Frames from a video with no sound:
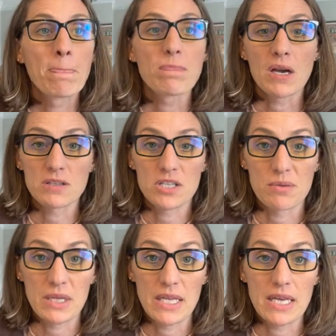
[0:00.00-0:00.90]

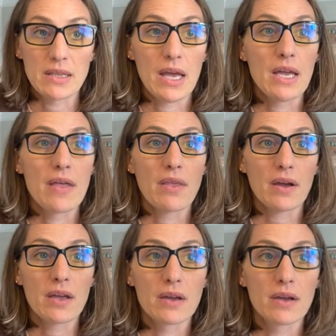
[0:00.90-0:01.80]
non-stimulating light. And
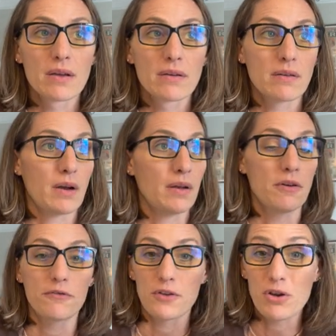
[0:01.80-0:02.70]
that can kind of,